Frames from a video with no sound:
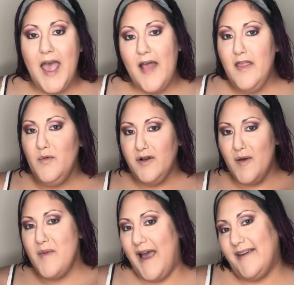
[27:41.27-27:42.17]
And then we'll
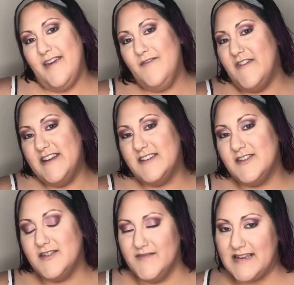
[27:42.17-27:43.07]
come back and
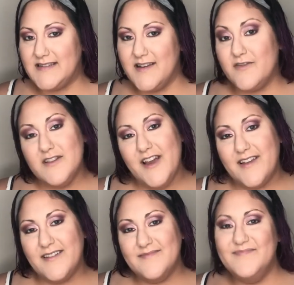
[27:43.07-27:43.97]
finish the rest of the look.